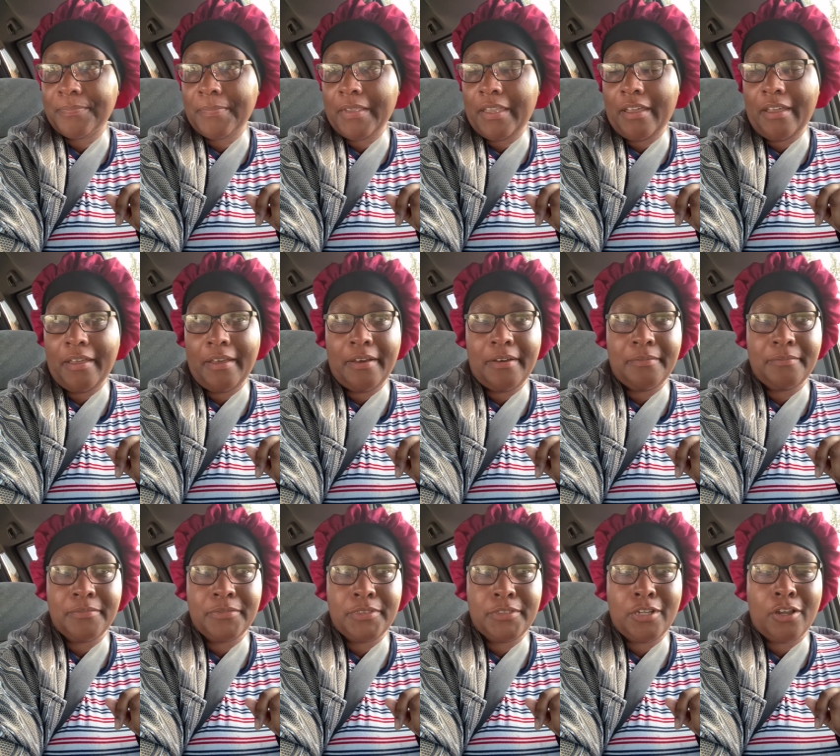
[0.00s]

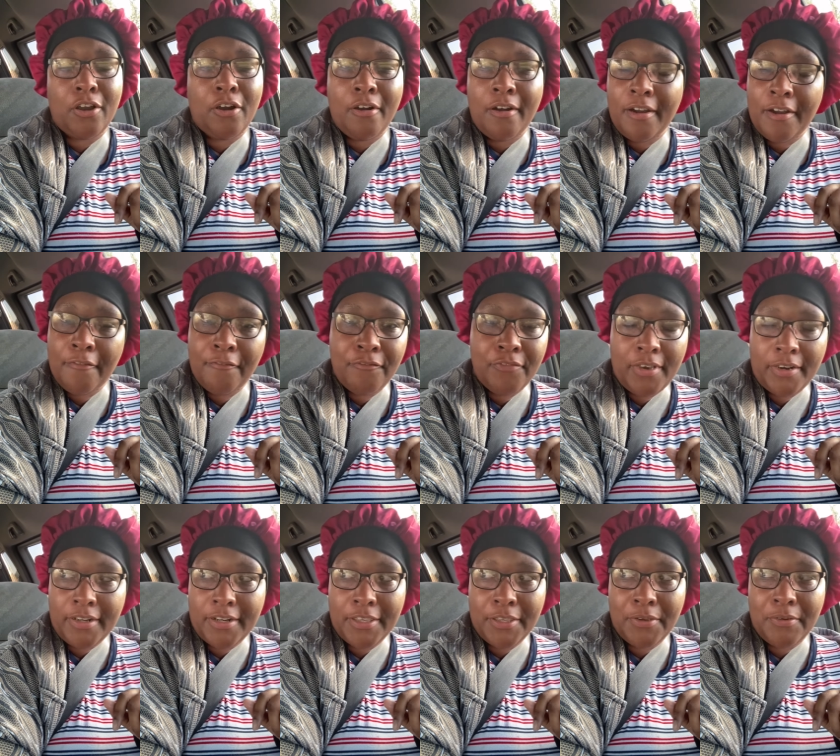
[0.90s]
um, the car in
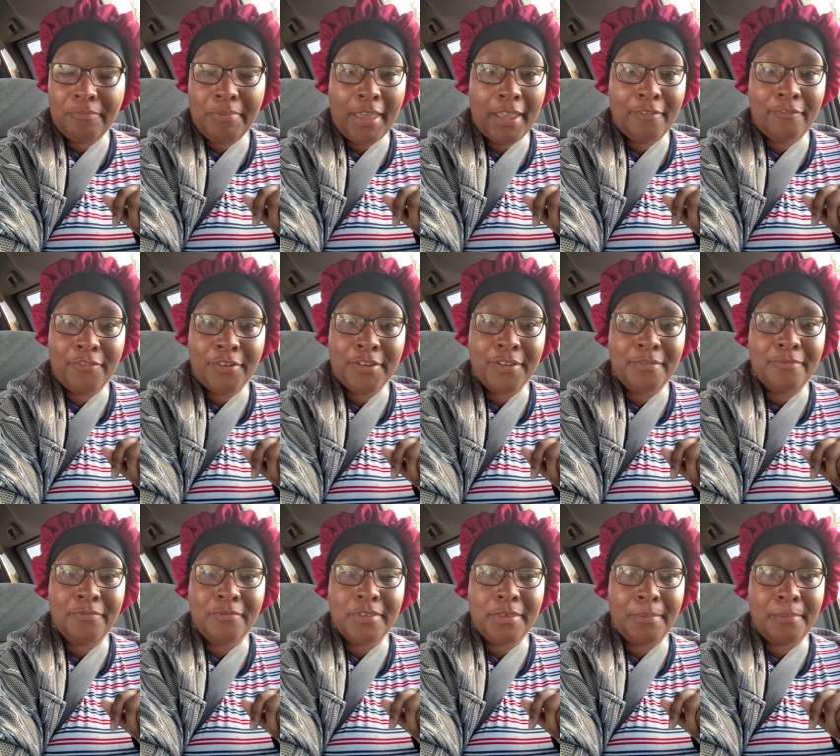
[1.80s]
front of you pay for
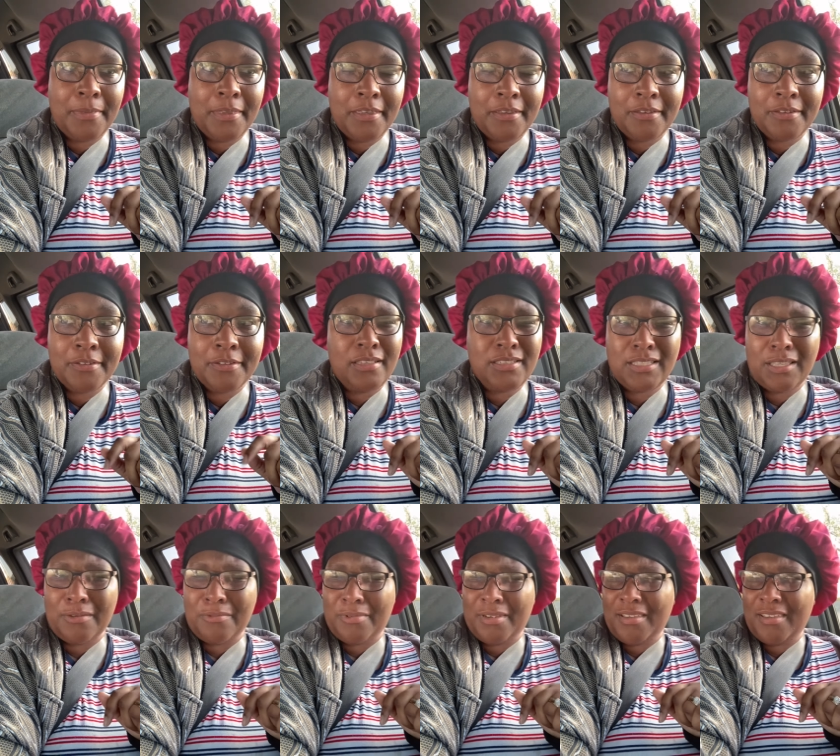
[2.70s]
your, your meal. I
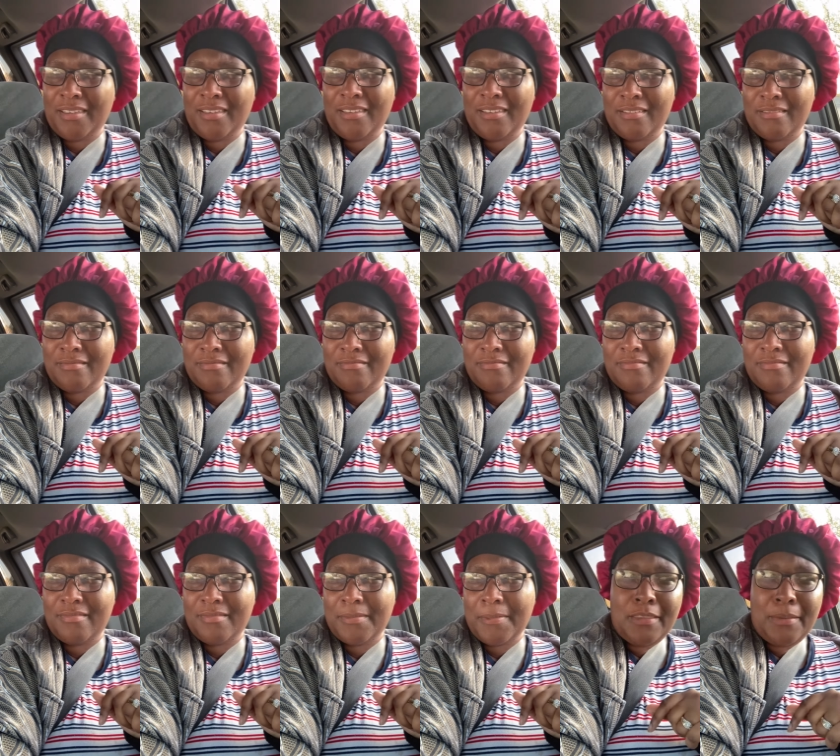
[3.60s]
said, what?
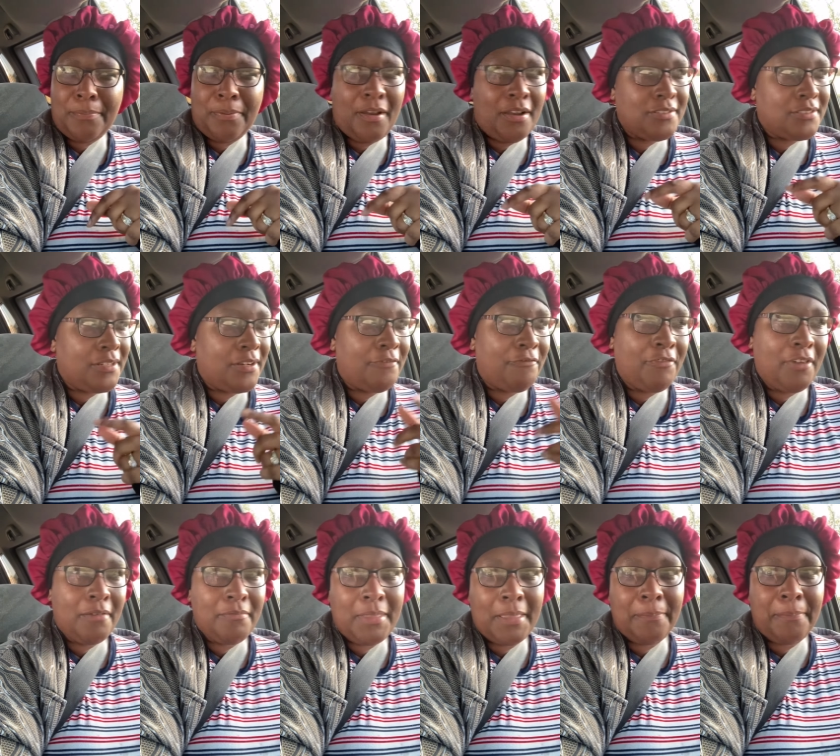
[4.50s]
the person in
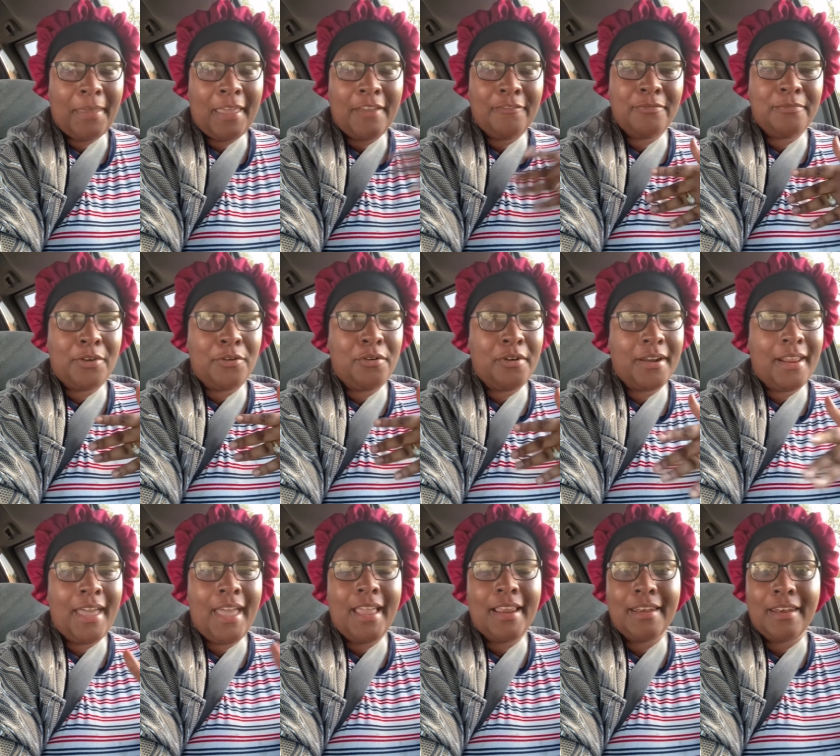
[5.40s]
front of me paid for my order.
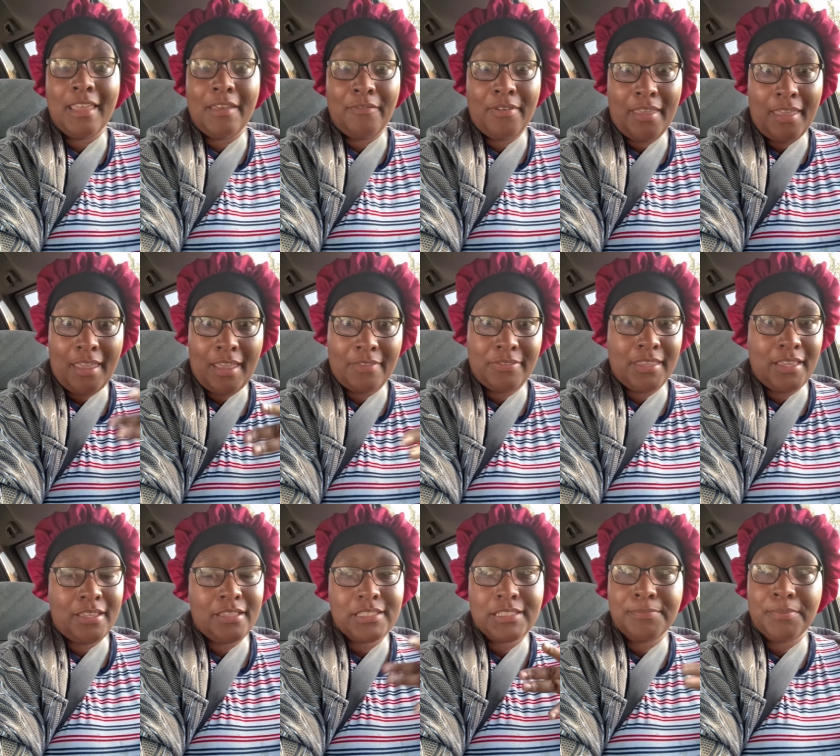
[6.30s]
I ain't never had
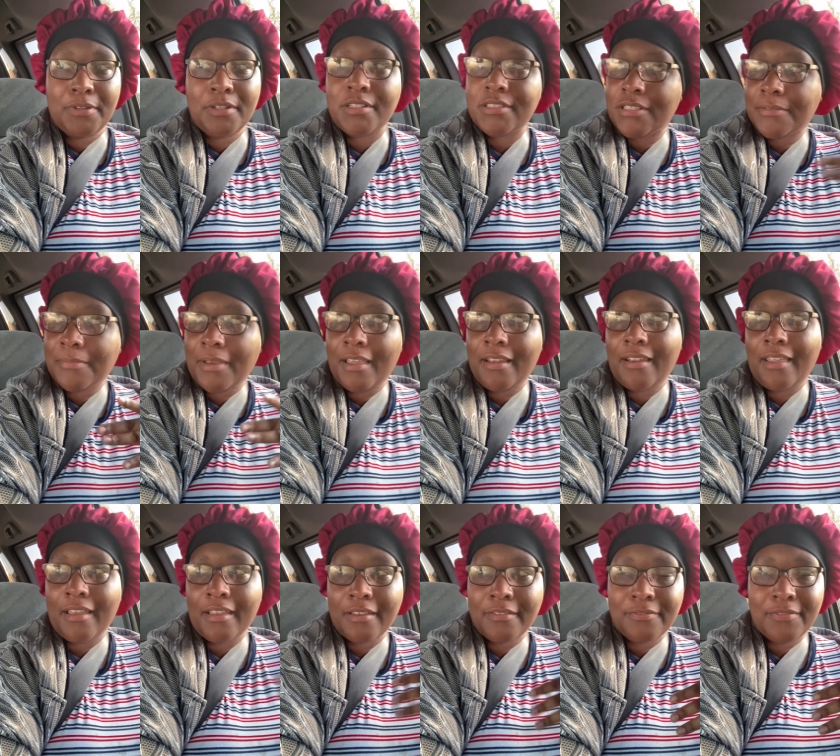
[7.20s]
that experience in my
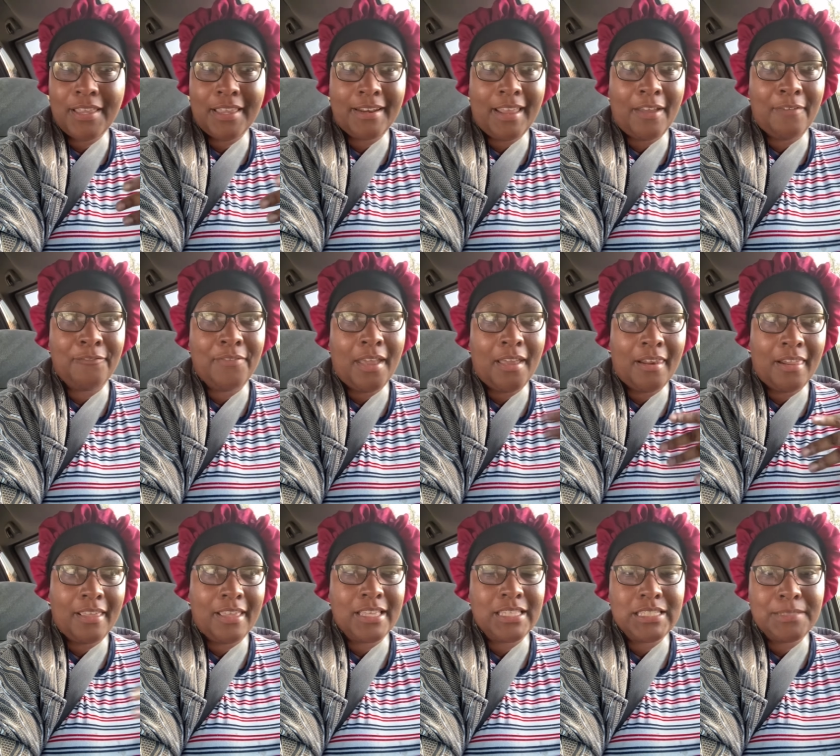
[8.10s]
life, and I
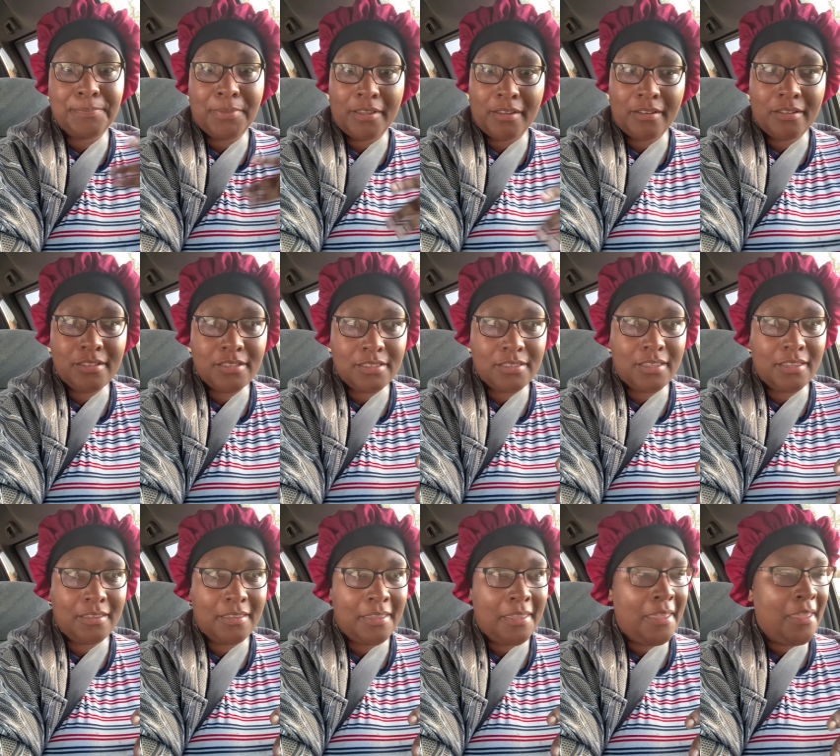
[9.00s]
finally experienced
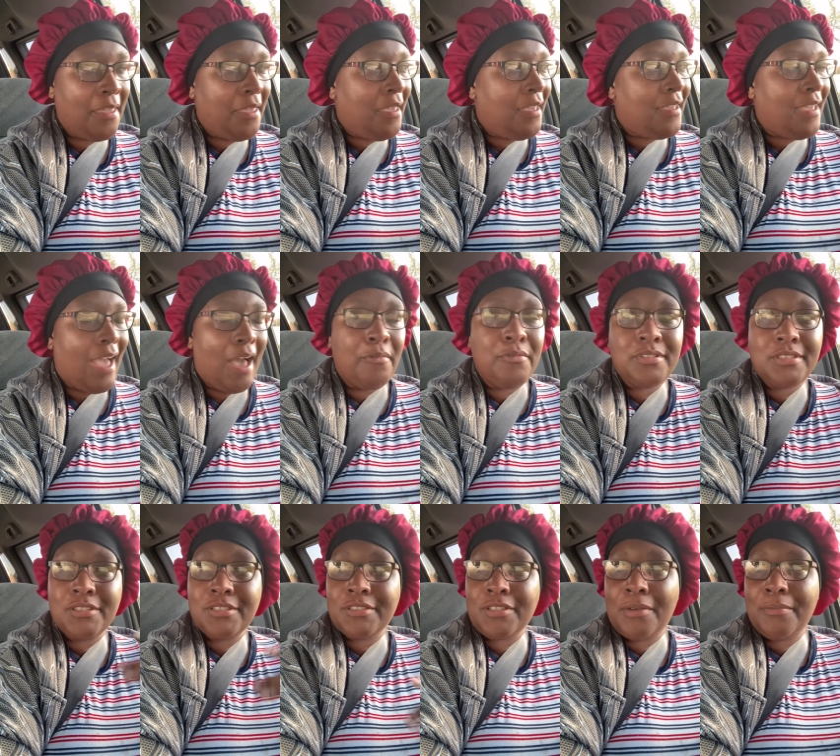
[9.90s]
it. I was
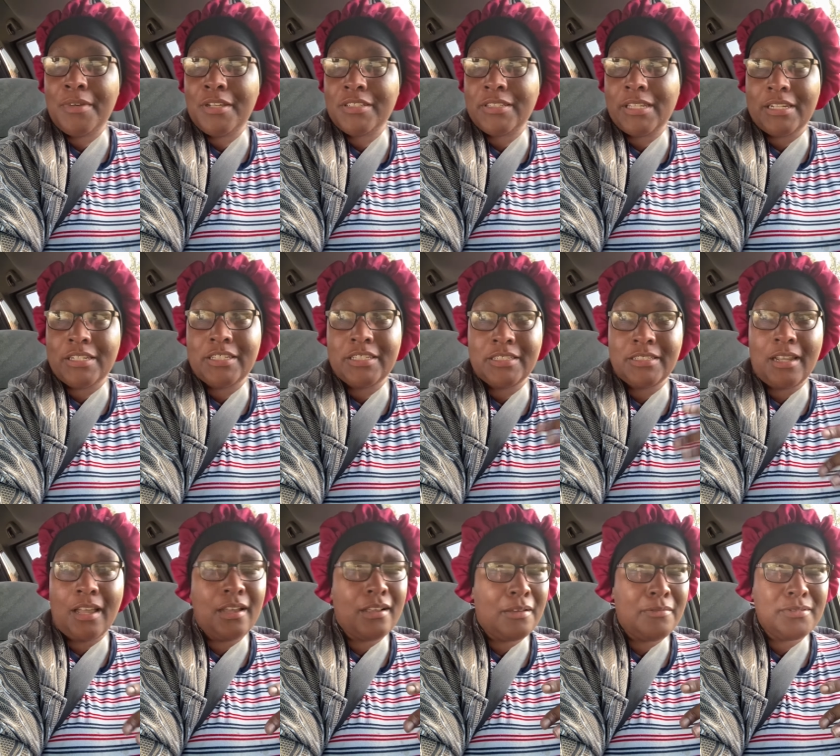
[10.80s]
in so much in
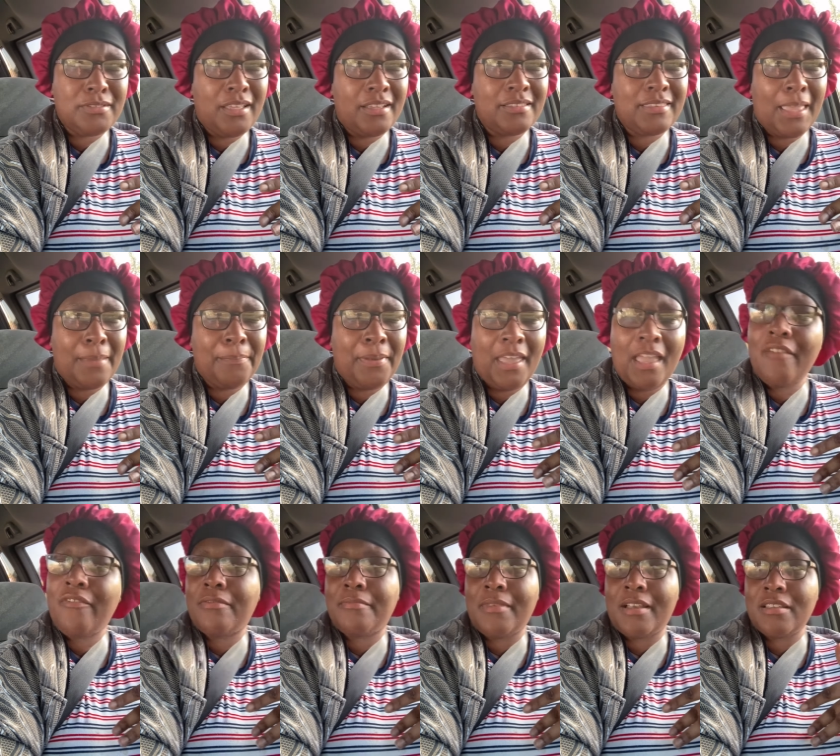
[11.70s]
shock. I was like, they
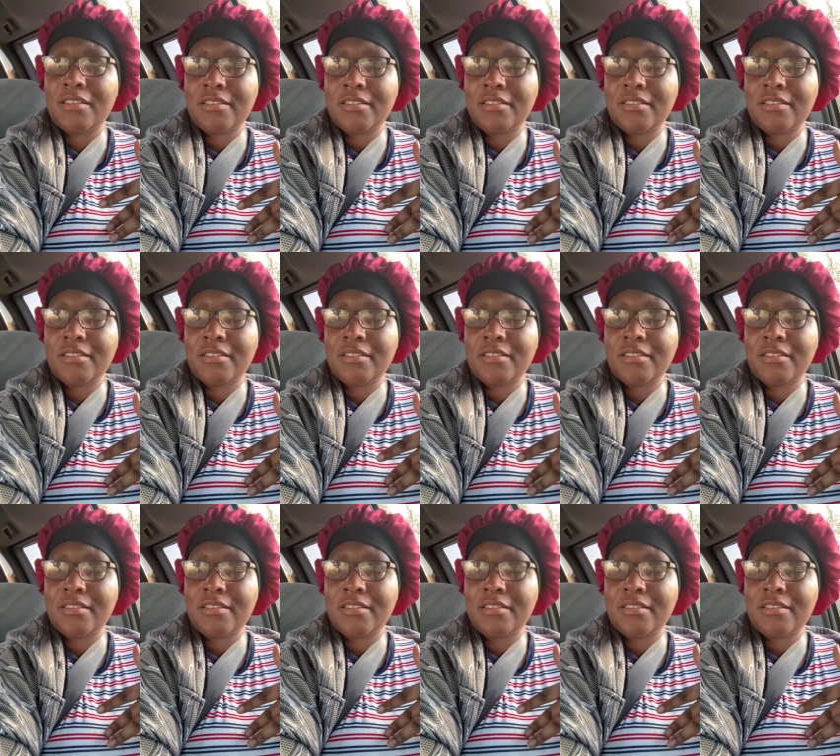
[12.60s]
paid for my